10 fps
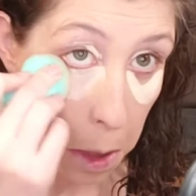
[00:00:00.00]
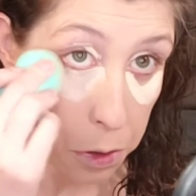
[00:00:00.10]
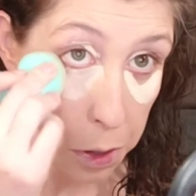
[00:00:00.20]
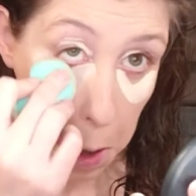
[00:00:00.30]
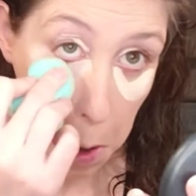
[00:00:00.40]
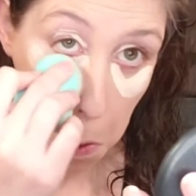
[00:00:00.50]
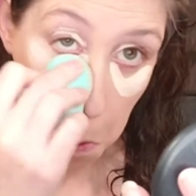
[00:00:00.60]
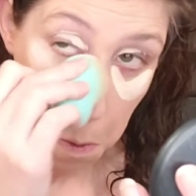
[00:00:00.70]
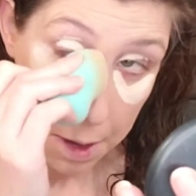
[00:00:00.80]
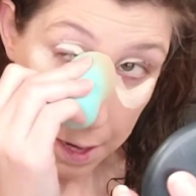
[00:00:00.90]
so
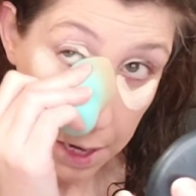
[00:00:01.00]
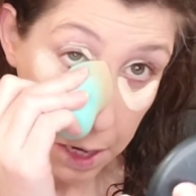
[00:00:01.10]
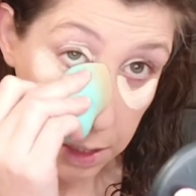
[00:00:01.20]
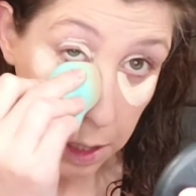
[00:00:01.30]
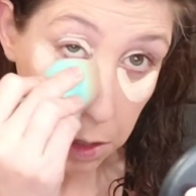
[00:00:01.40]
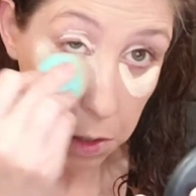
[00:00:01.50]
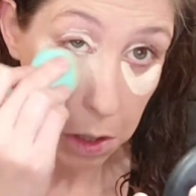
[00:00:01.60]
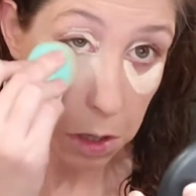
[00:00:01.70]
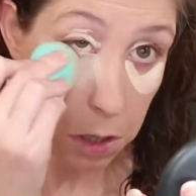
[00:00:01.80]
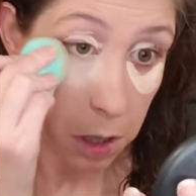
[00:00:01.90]
what can I tell
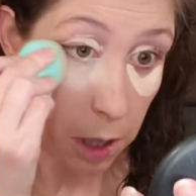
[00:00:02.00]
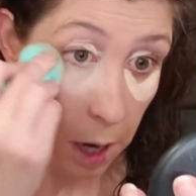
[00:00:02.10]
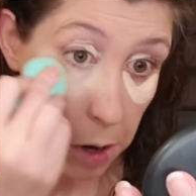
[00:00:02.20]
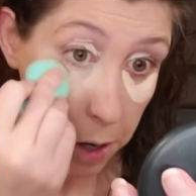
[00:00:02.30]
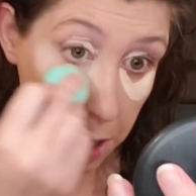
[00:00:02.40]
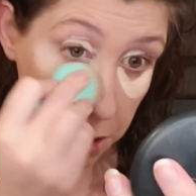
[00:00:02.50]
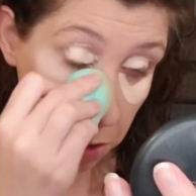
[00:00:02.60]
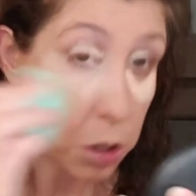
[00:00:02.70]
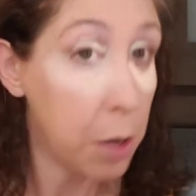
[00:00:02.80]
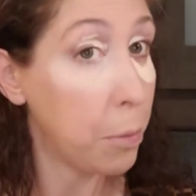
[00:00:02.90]
y'all? I already
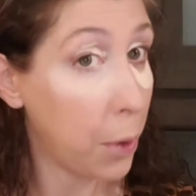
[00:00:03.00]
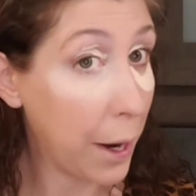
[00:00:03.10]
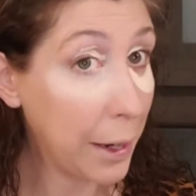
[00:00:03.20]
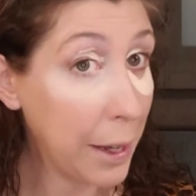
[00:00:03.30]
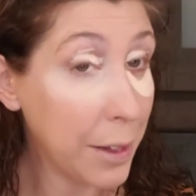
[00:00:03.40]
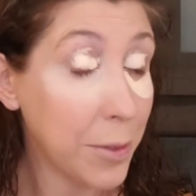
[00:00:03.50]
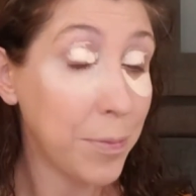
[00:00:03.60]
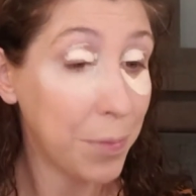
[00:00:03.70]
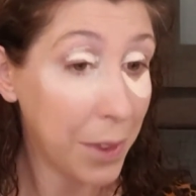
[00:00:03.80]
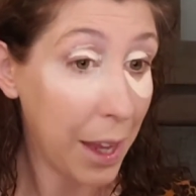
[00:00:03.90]
told you I'm pregnant.
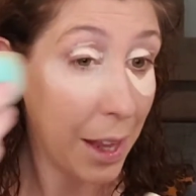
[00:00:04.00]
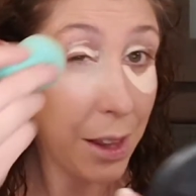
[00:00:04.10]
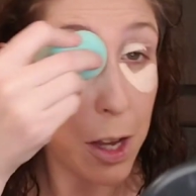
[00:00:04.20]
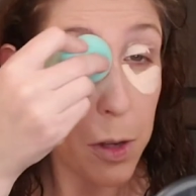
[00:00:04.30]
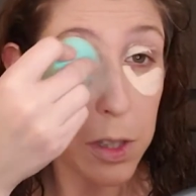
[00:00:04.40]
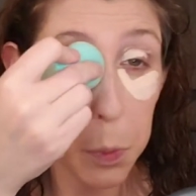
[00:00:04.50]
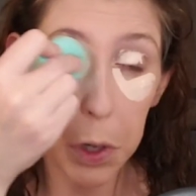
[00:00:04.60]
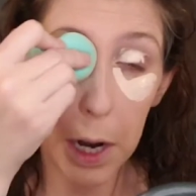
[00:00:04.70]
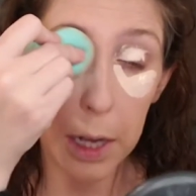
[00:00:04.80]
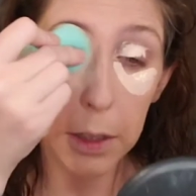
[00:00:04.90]
Hello,
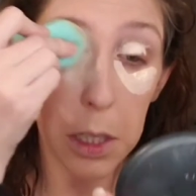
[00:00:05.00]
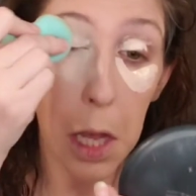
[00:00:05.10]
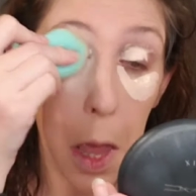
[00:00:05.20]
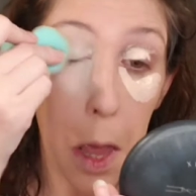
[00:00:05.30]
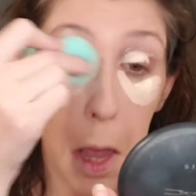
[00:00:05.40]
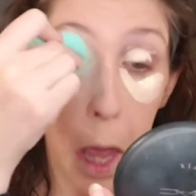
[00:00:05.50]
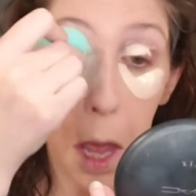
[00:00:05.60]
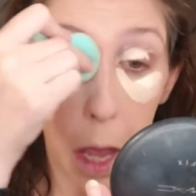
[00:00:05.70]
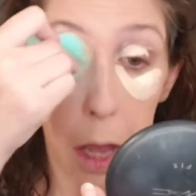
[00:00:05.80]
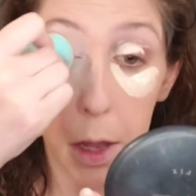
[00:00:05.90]
surprise.
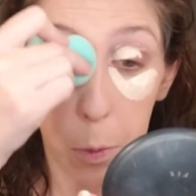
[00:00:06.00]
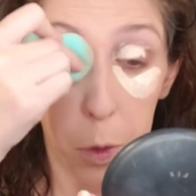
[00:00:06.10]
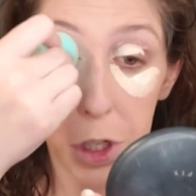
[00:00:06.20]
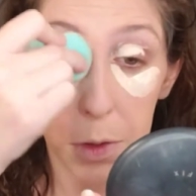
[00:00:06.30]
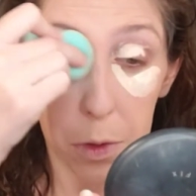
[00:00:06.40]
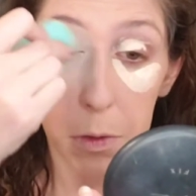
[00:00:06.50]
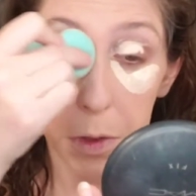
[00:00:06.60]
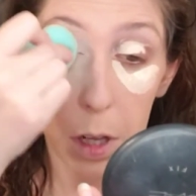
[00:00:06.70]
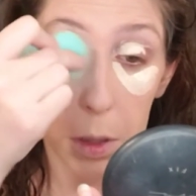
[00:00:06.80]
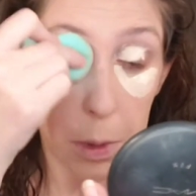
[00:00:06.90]
Which, if you
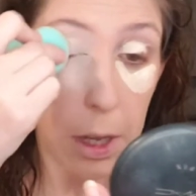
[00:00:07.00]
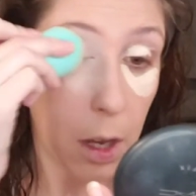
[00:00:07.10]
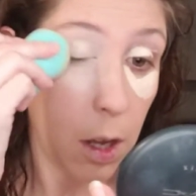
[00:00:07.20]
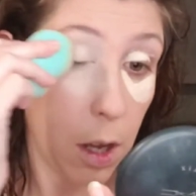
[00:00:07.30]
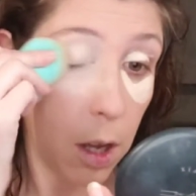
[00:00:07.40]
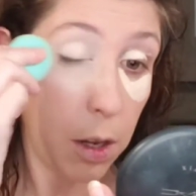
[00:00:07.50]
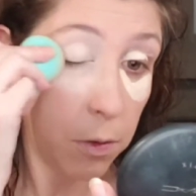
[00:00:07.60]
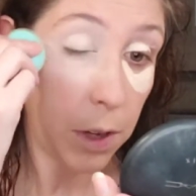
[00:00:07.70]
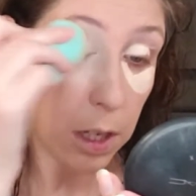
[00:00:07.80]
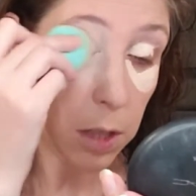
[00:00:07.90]
follow me on
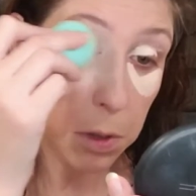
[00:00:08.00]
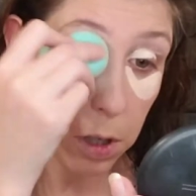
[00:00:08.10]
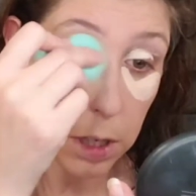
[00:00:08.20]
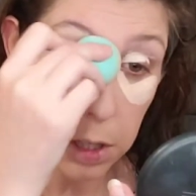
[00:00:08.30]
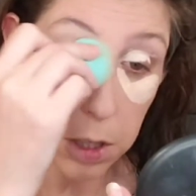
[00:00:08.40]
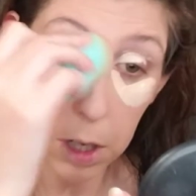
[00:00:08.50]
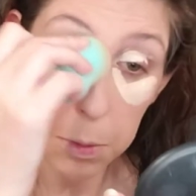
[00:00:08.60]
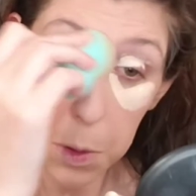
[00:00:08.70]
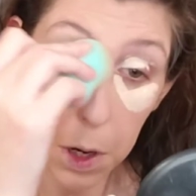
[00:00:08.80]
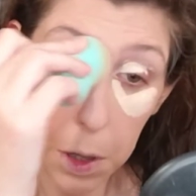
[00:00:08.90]
Facebook or
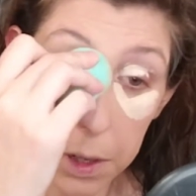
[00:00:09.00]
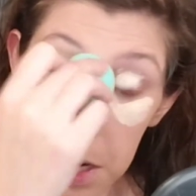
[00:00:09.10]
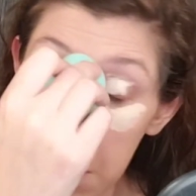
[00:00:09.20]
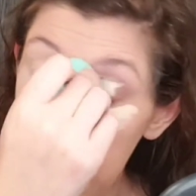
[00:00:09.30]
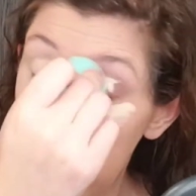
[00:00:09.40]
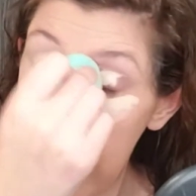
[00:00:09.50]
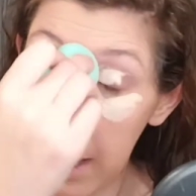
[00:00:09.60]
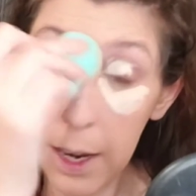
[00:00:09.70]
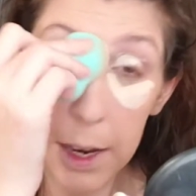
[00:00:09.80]
Instagram, you already knew that.